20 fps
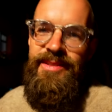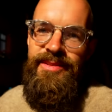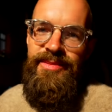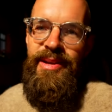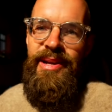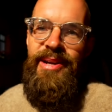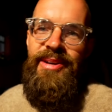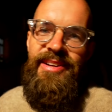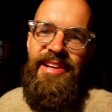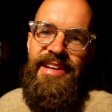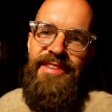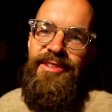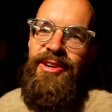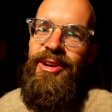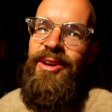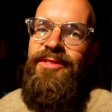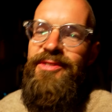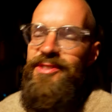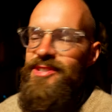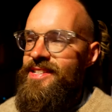we're gonna have a
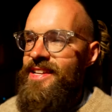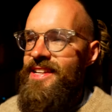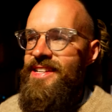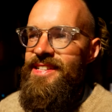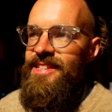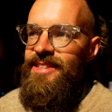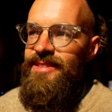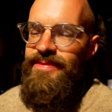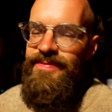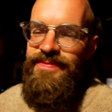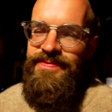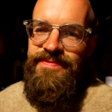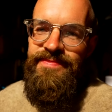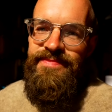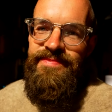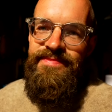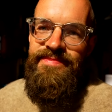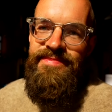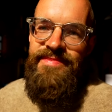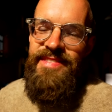conversation
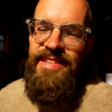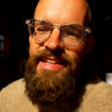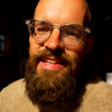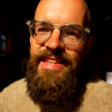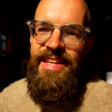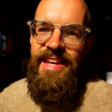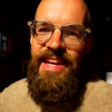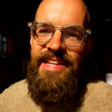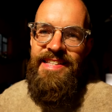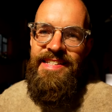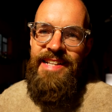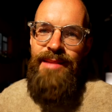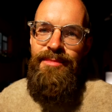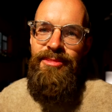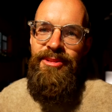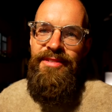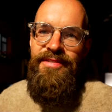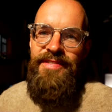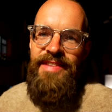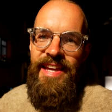in the next
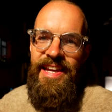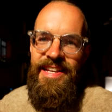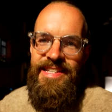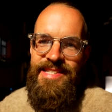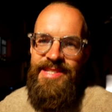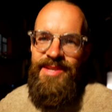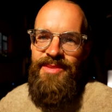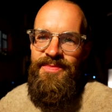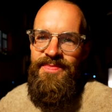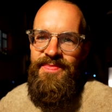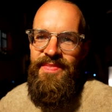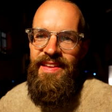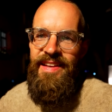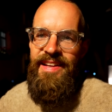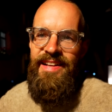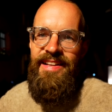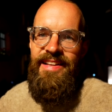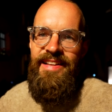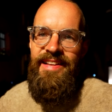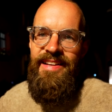couple of days."
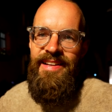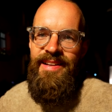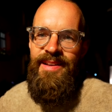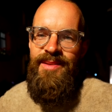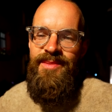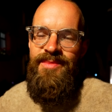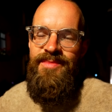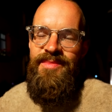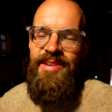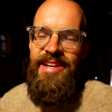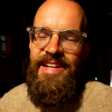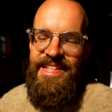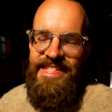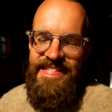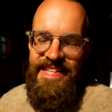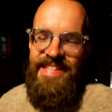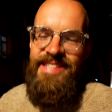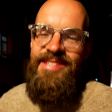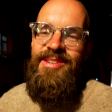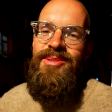But I
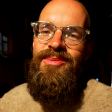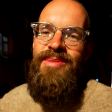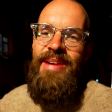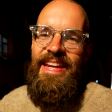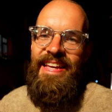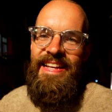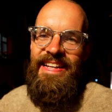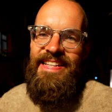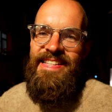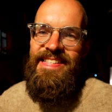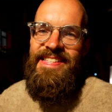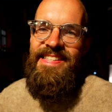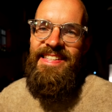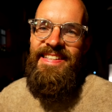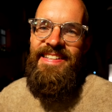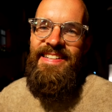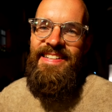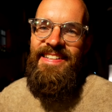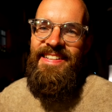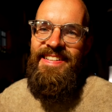sense her willingness
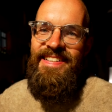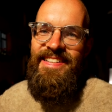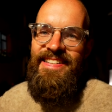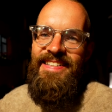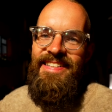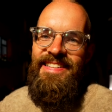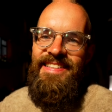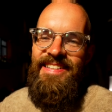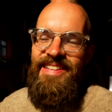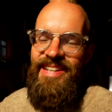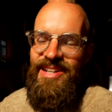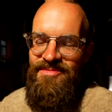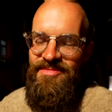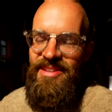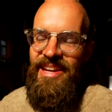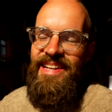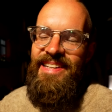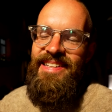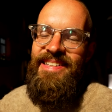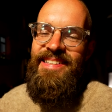to come
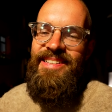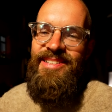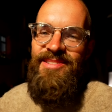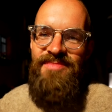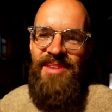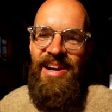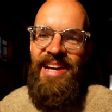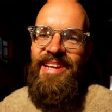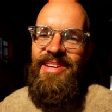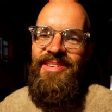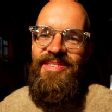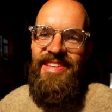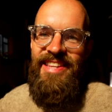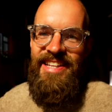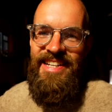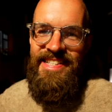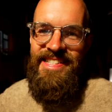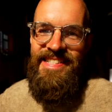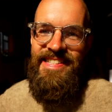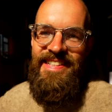back to Bali with
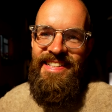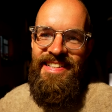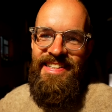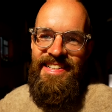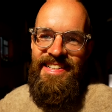us.